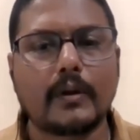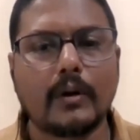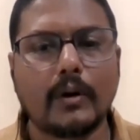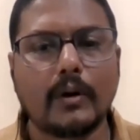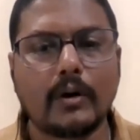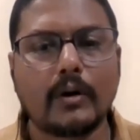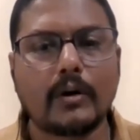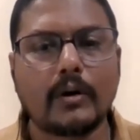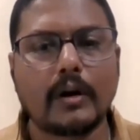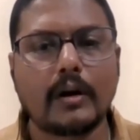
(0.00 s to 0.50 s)

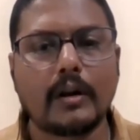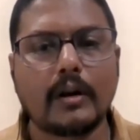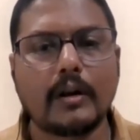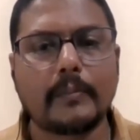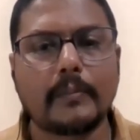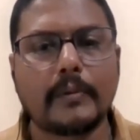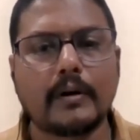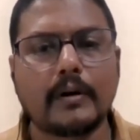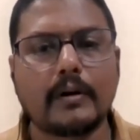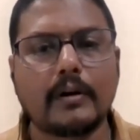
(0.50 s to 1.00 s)
or a
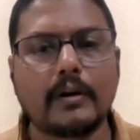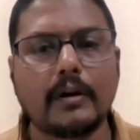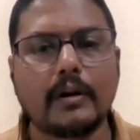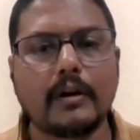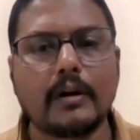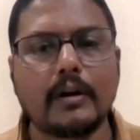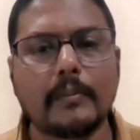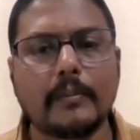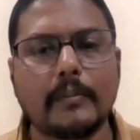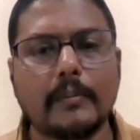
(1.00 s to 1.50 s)
leopard
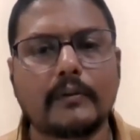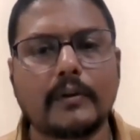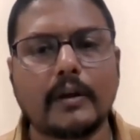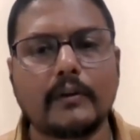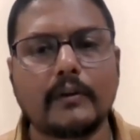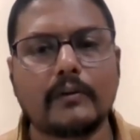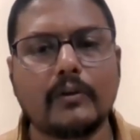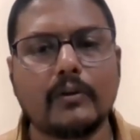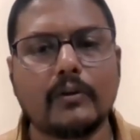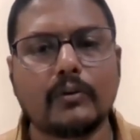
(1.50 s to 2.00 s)
demise
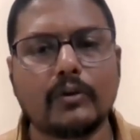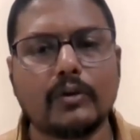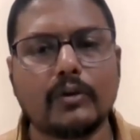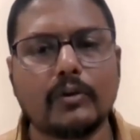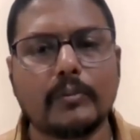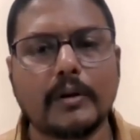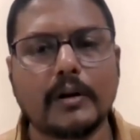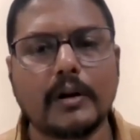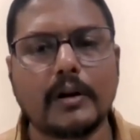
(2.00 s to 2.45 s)
due to human